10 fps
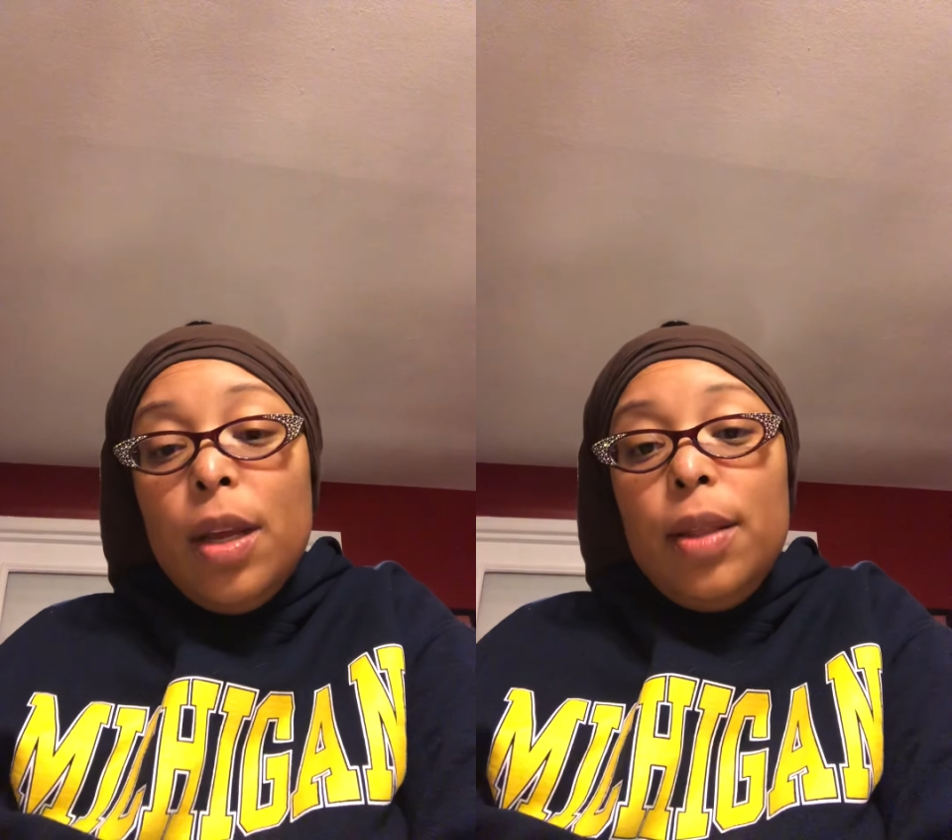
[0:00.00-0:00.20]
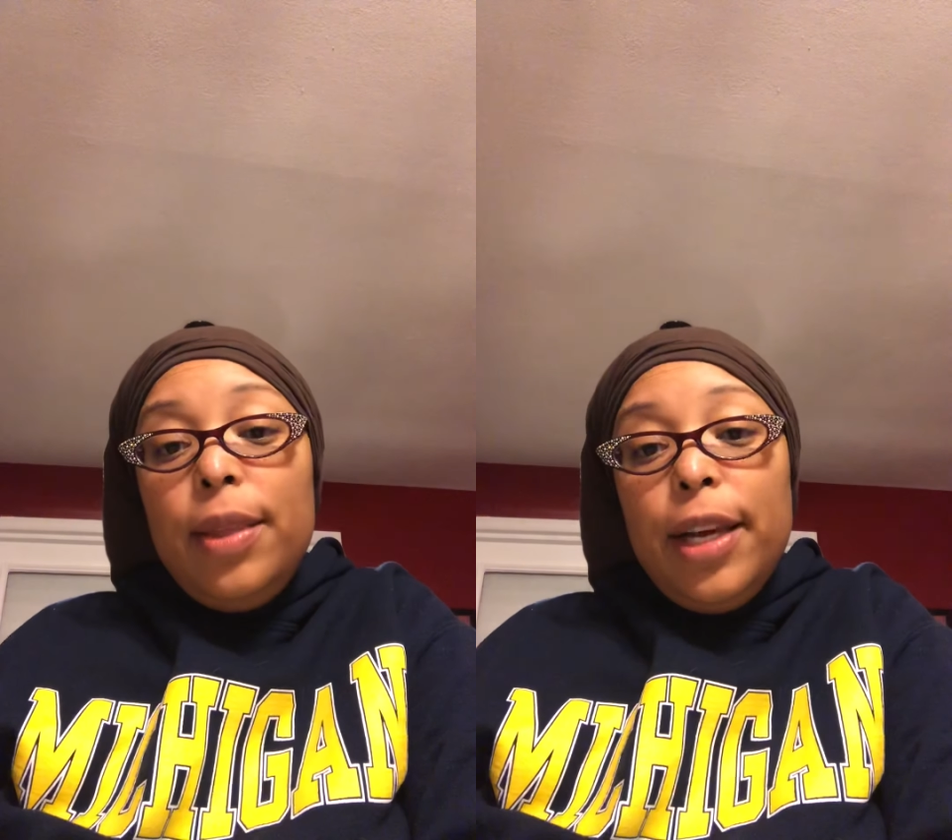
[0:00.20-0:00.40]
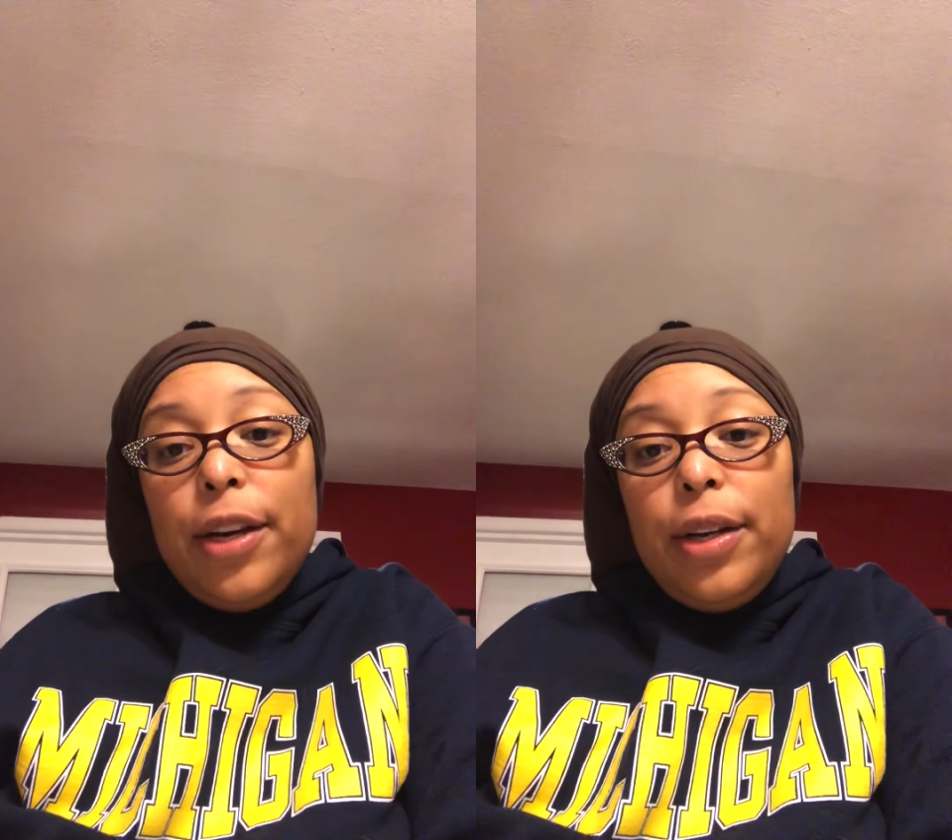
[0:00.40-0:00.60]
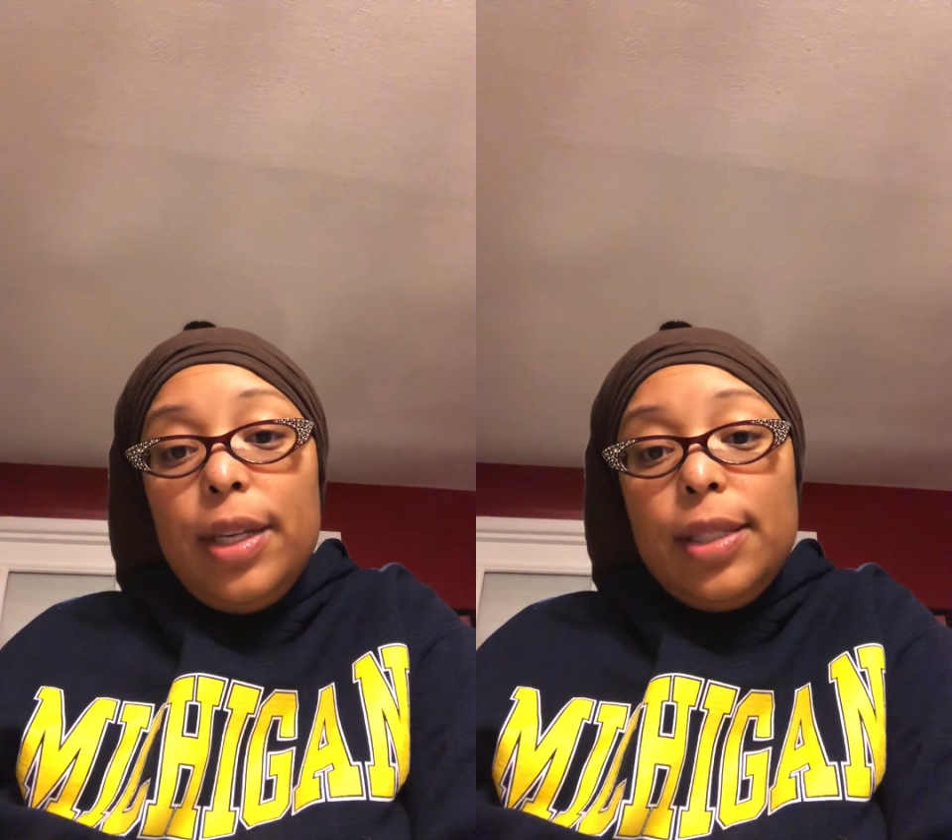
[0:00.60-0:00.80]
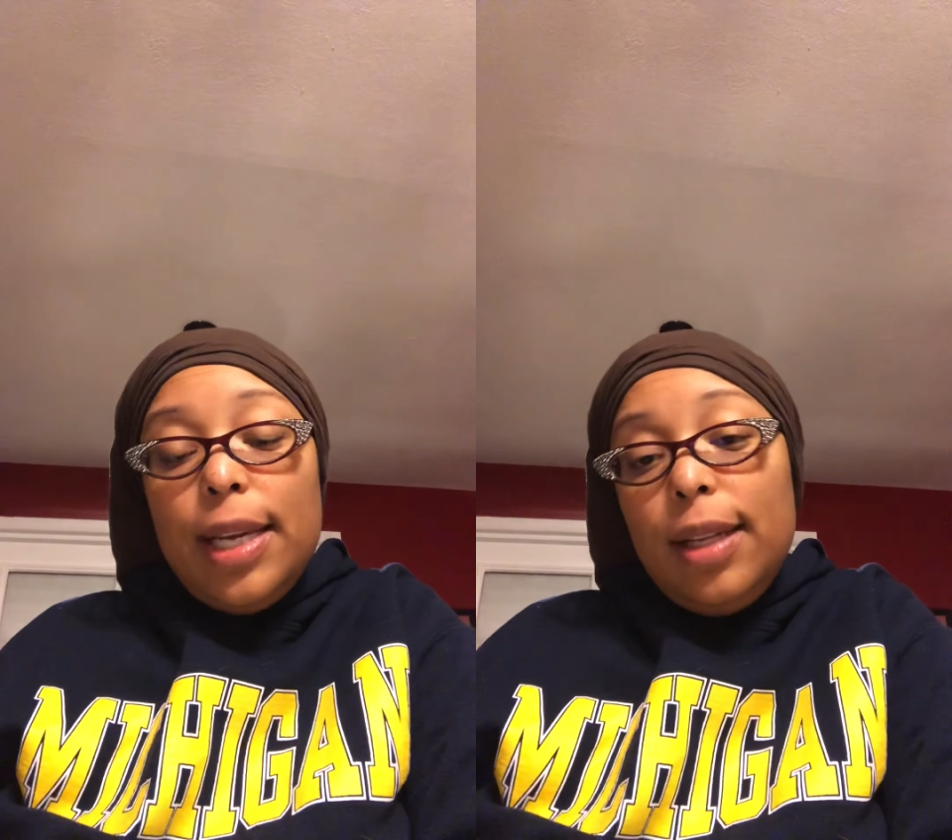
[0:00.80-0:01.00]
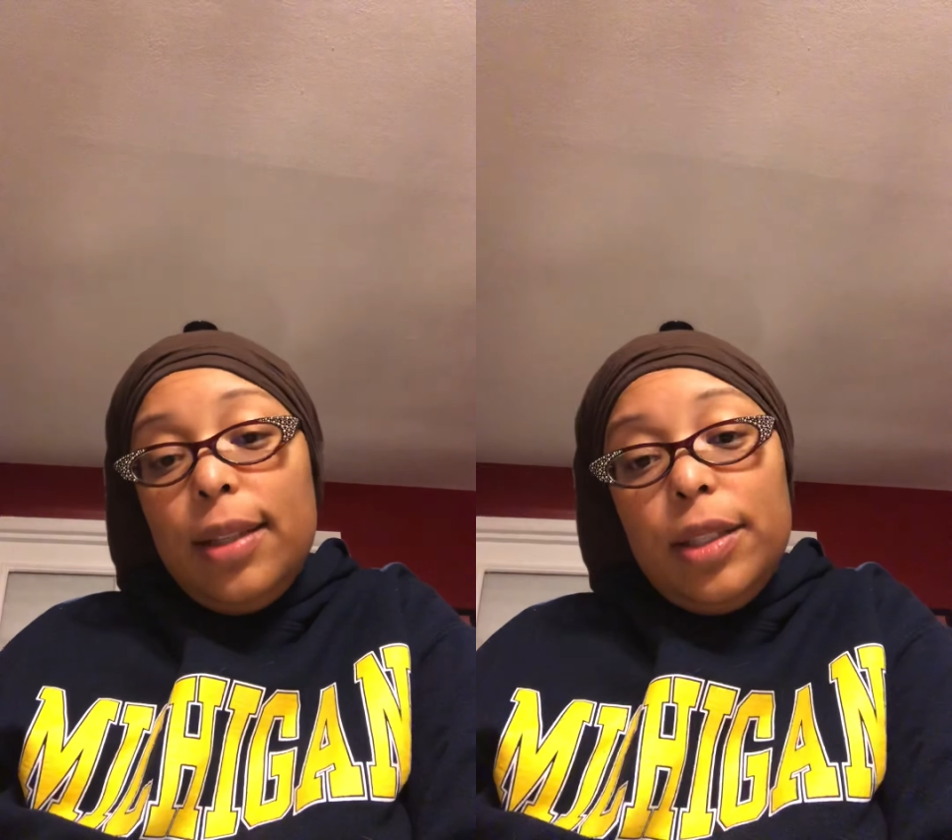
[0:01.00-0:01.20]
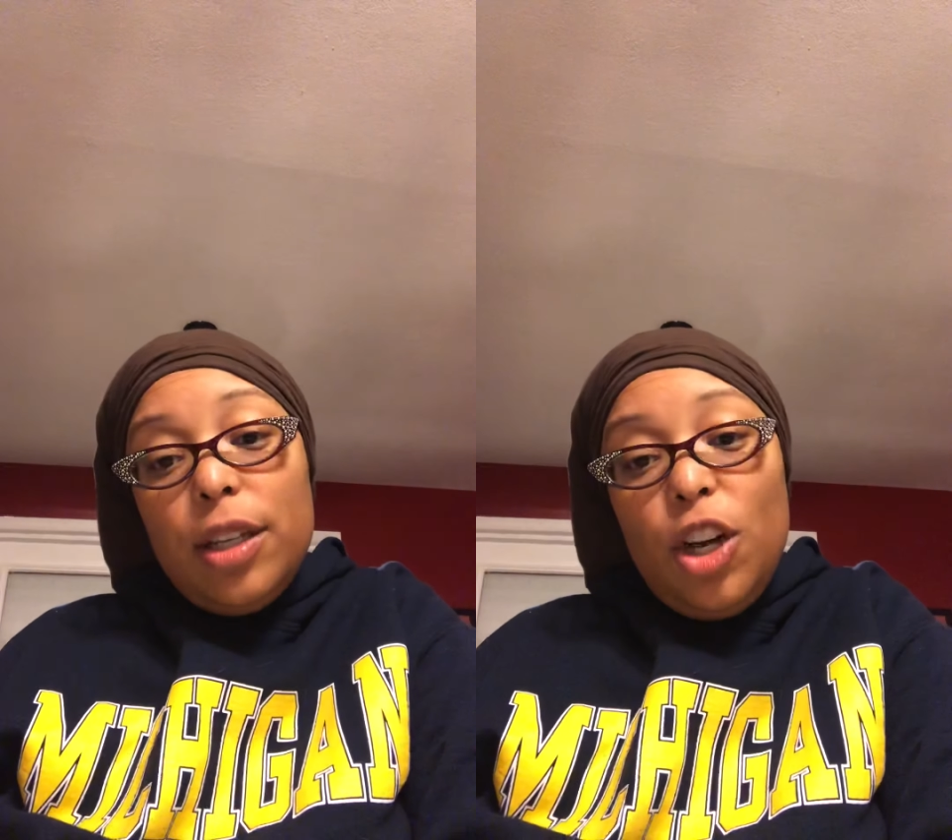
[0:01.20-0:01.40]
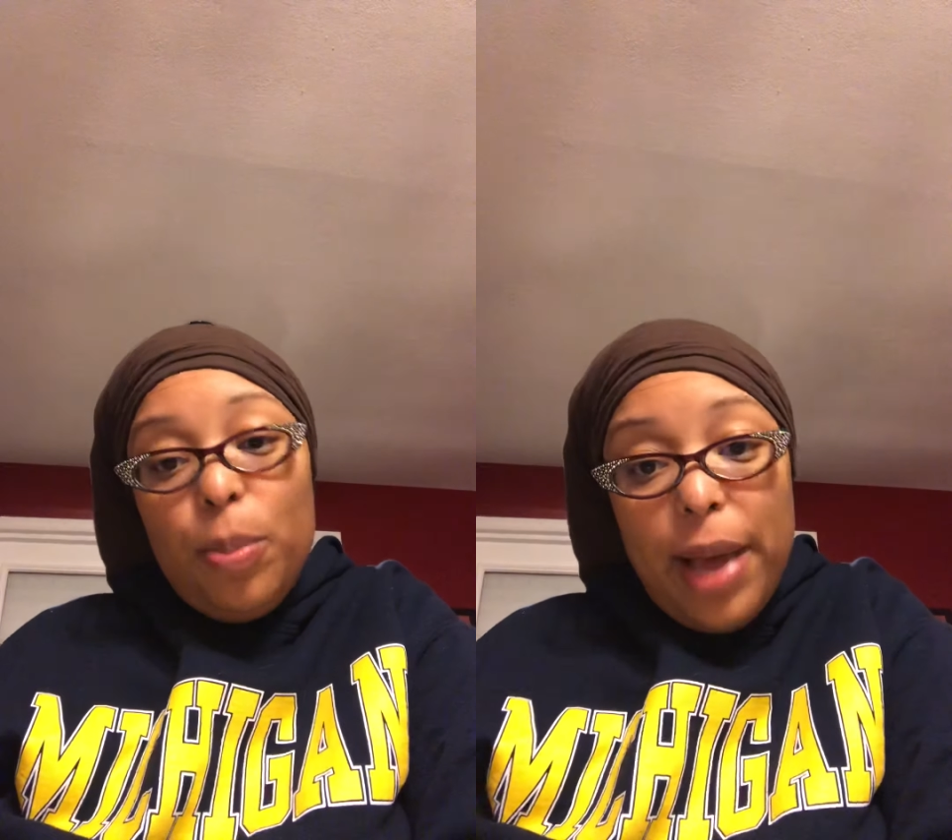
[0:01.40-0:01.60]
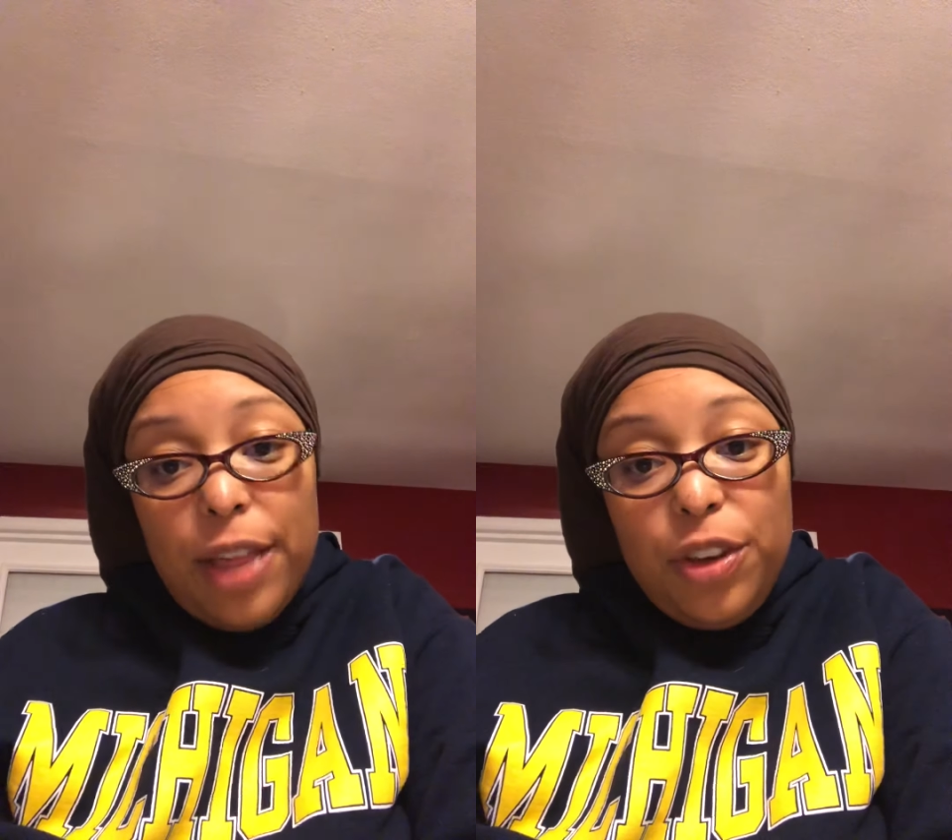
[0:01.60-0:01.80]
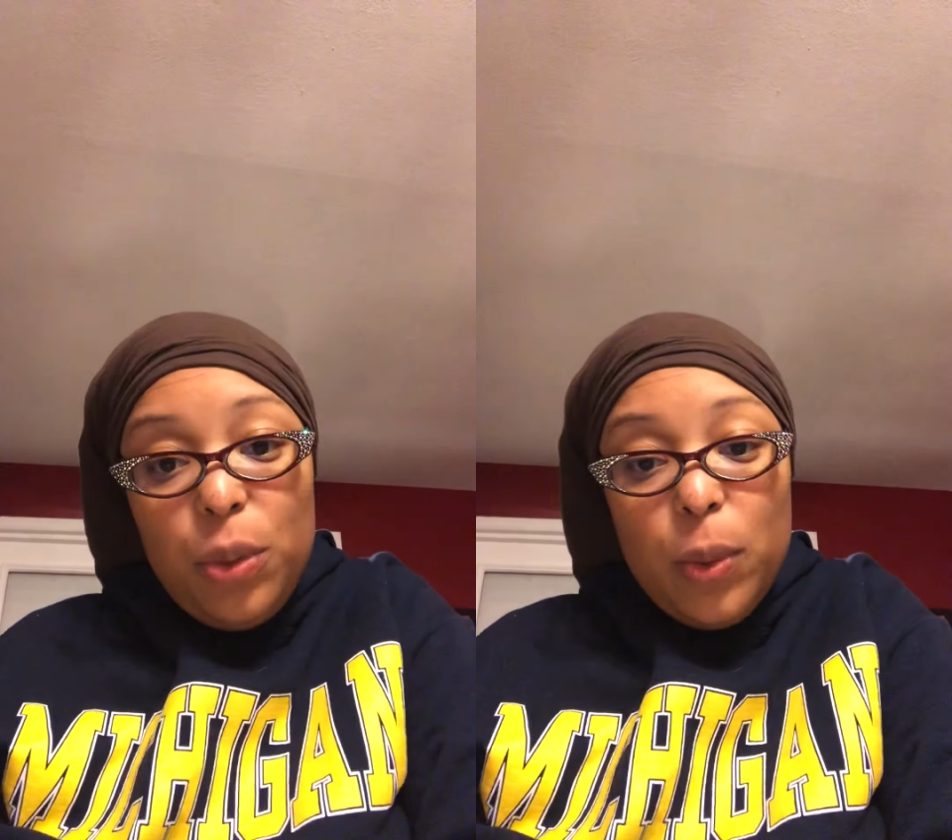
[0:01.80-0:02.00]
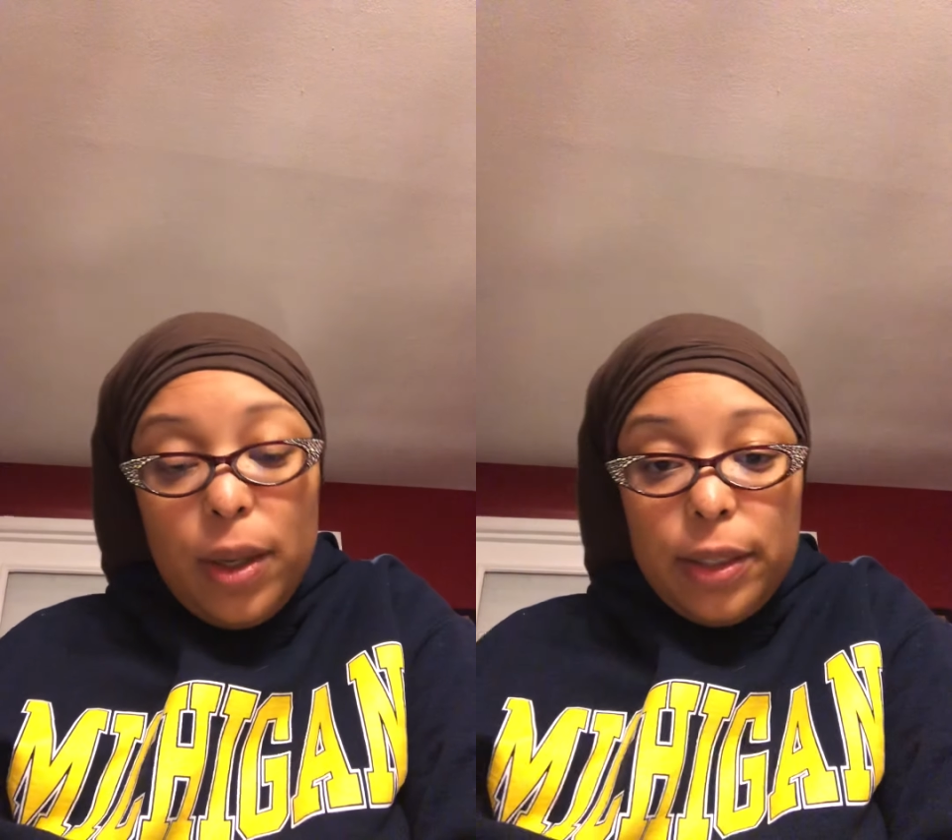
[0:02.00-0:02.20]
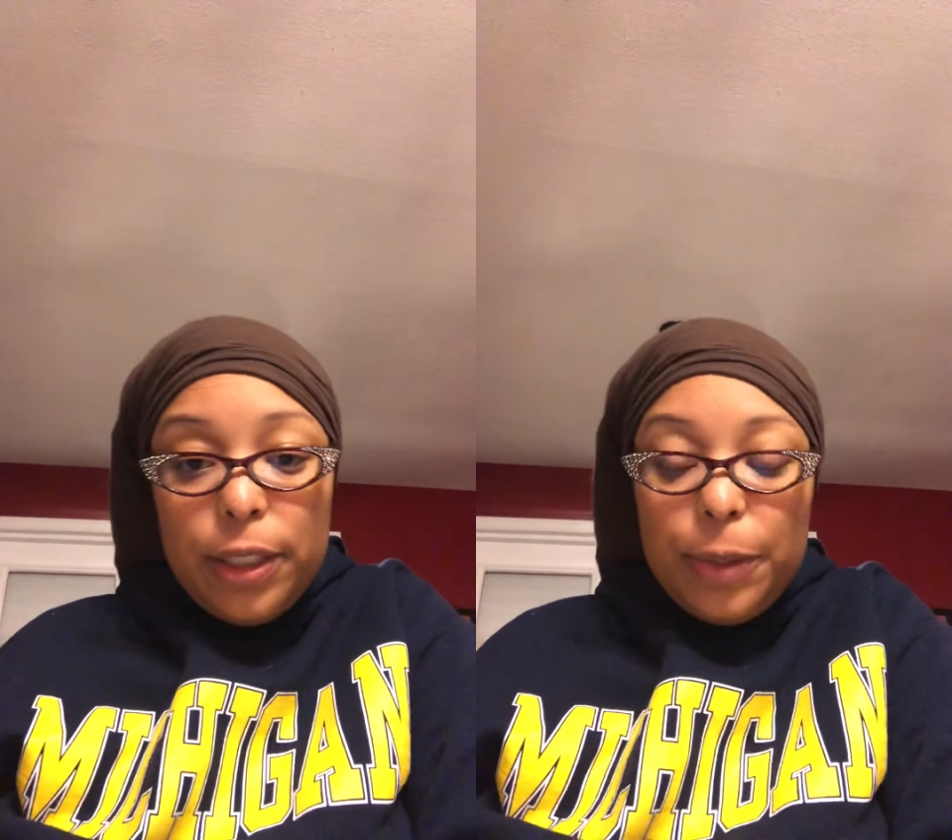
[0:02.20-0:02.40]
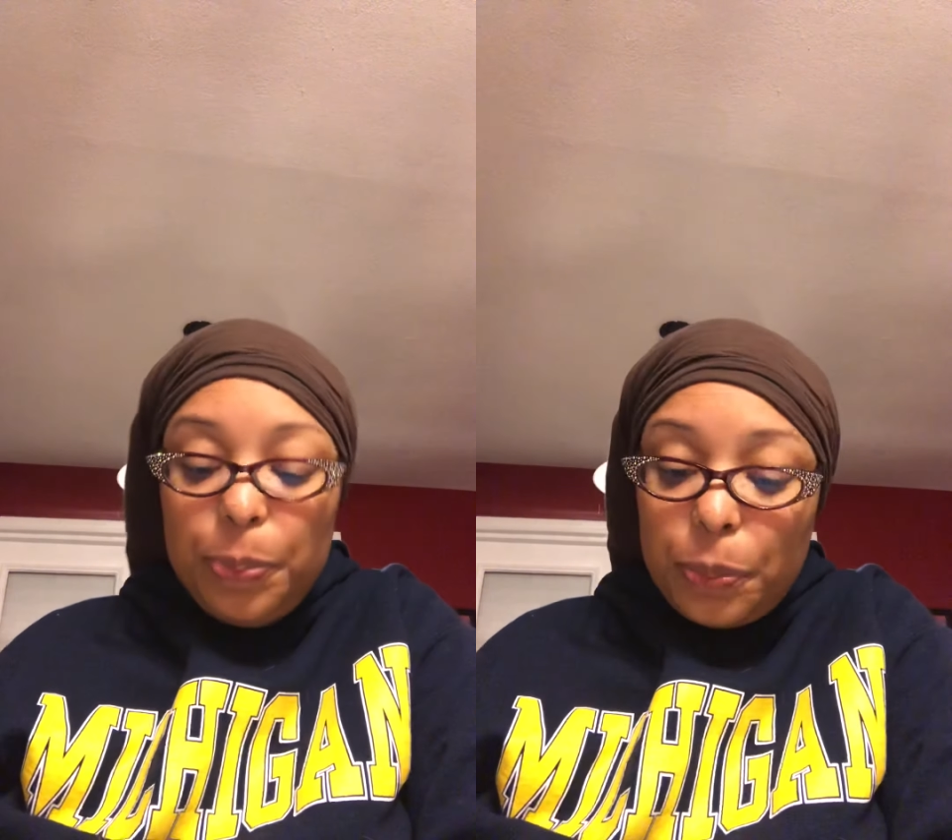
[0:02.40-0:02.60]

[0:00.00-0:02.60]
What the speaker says: There is a clinic called Matthew Walker,